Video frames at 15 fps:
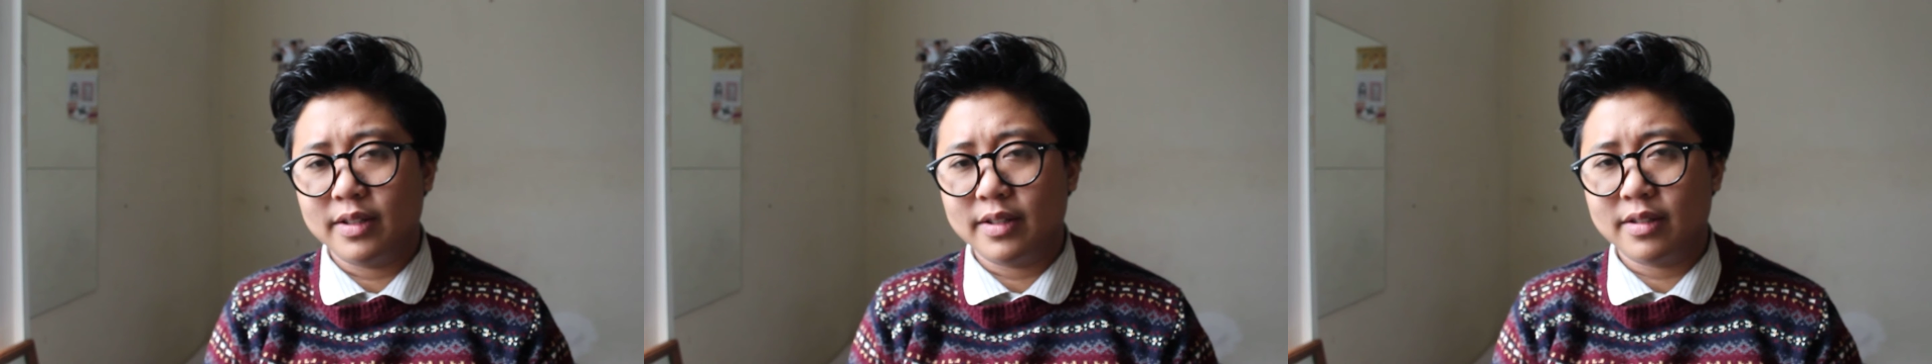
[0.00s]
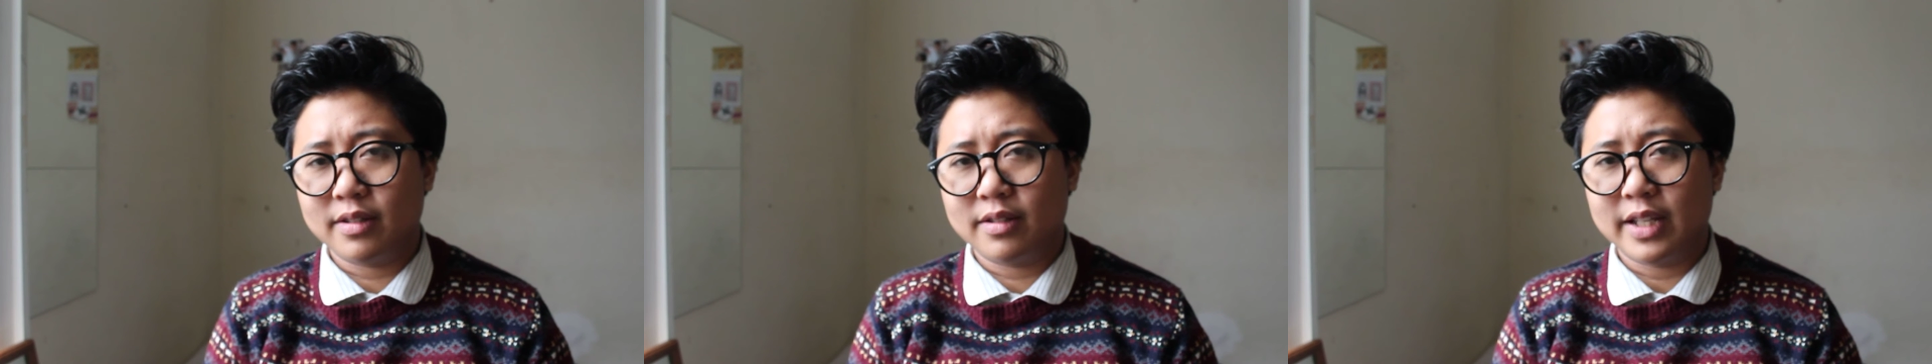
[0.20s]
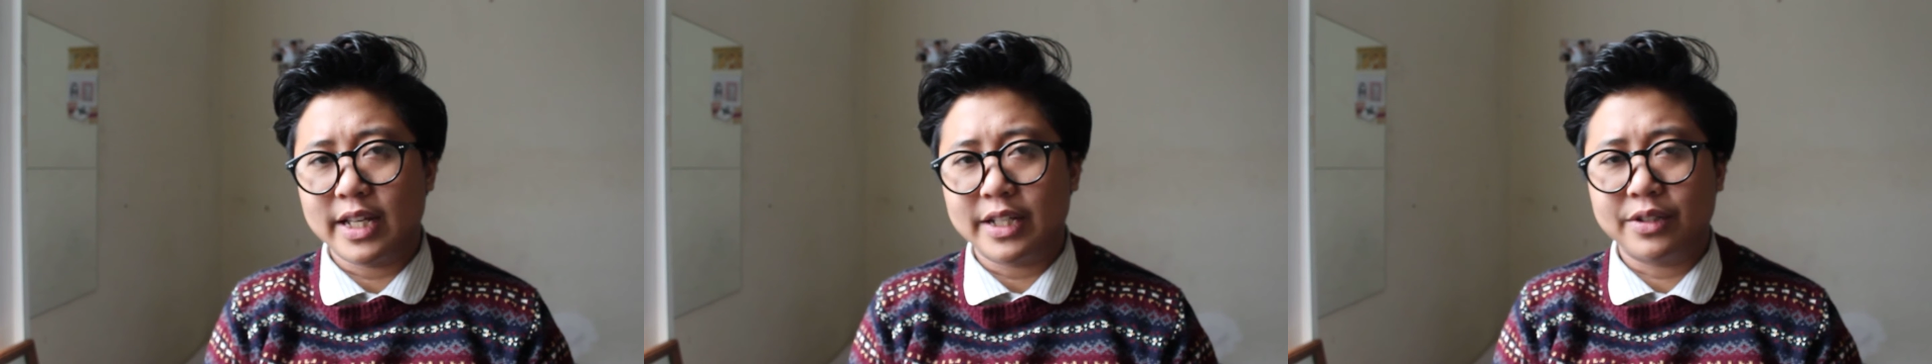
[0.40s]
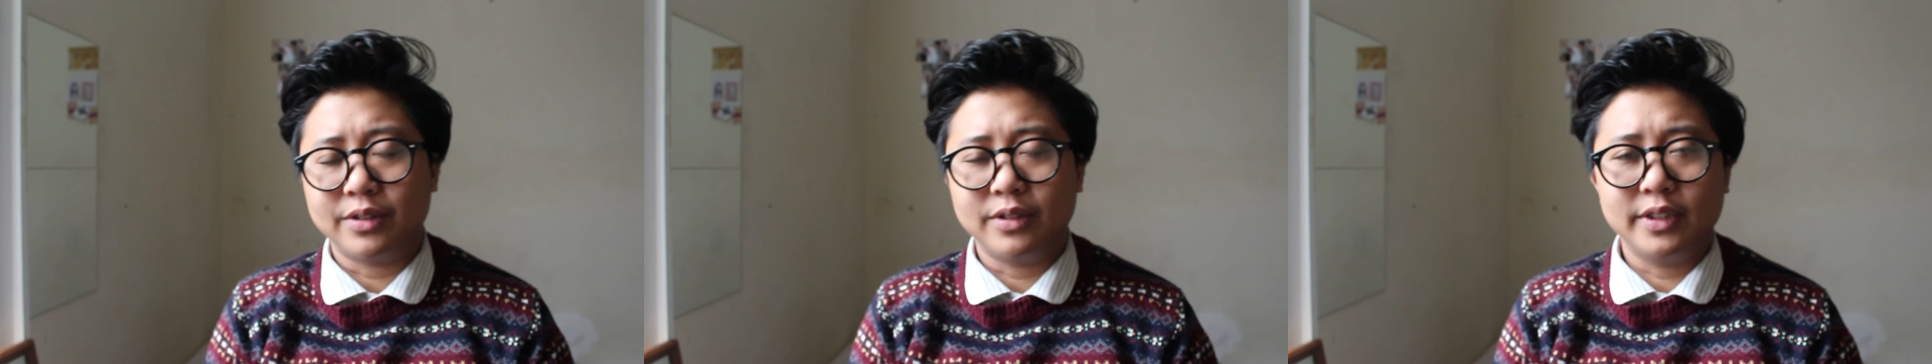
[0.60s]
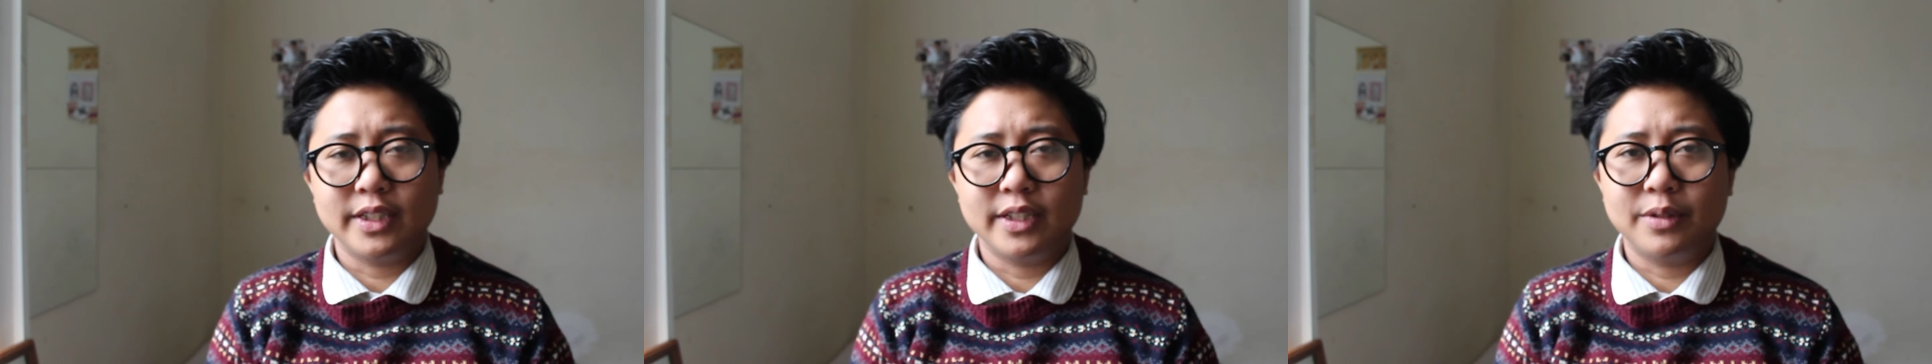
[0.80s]

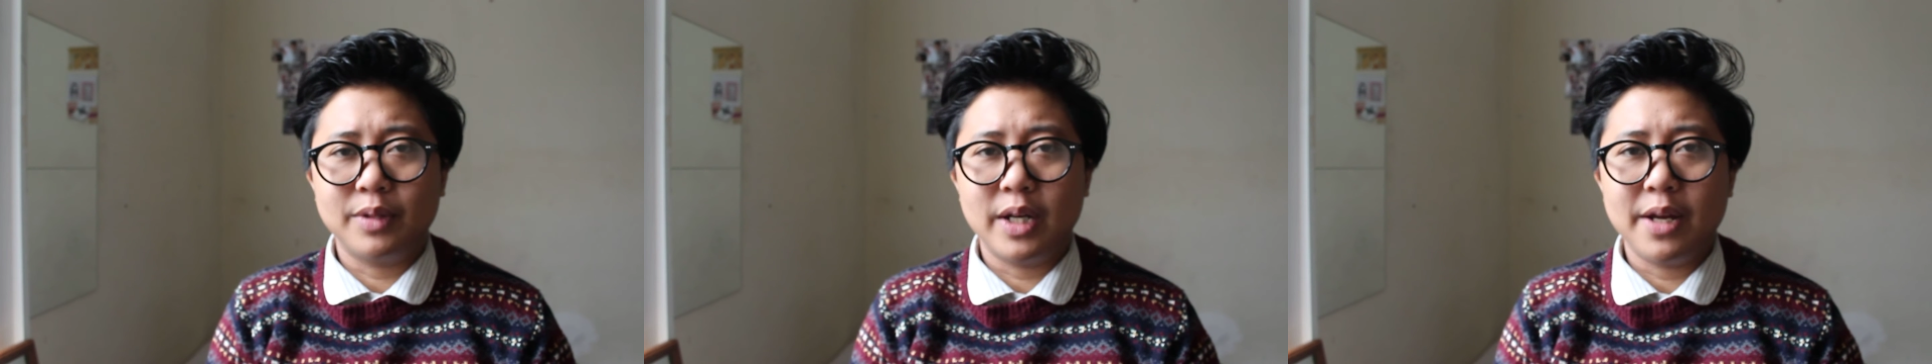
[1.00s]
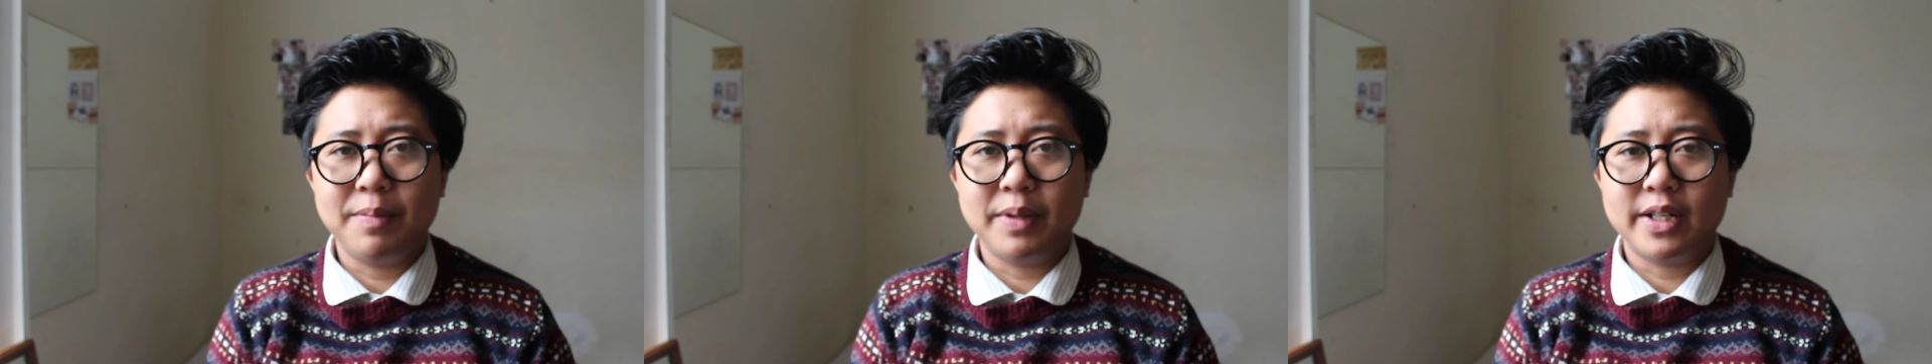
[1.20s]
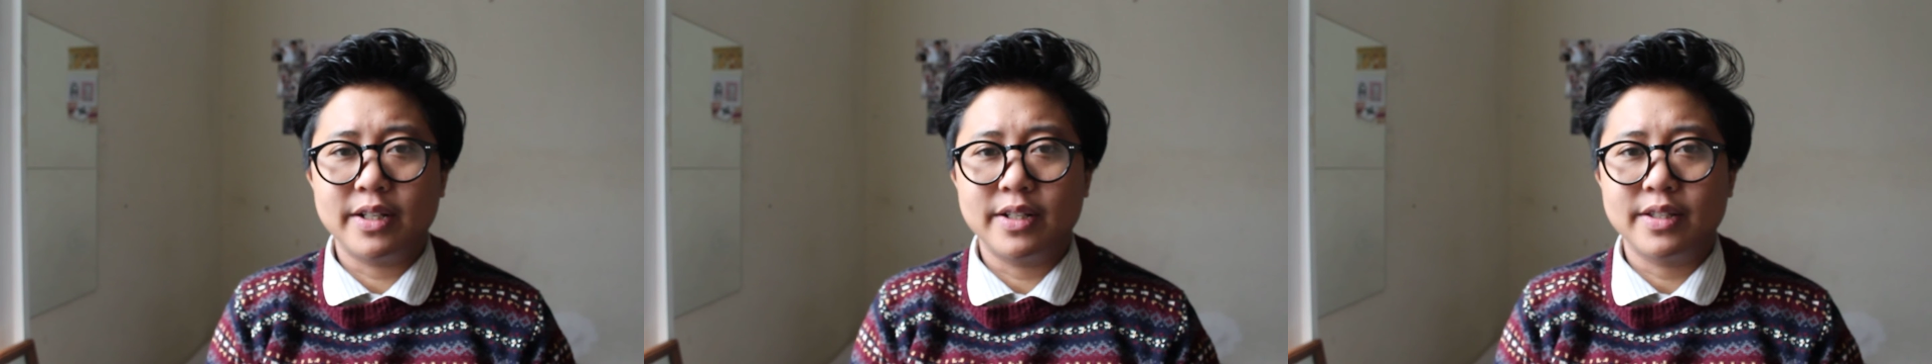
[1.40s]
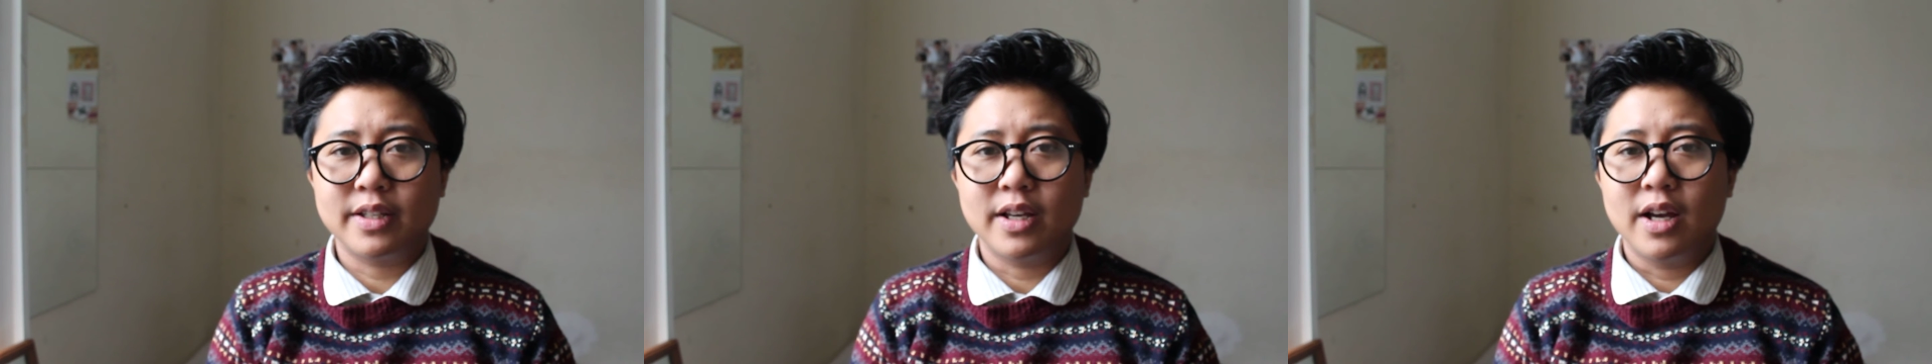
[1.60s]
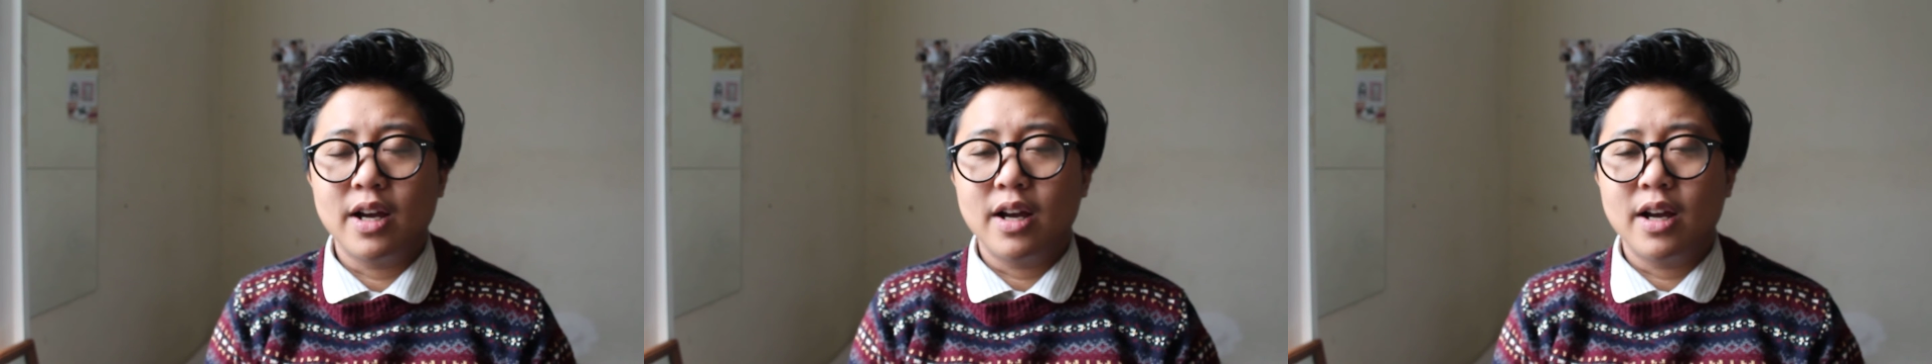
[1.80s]
settled in a way because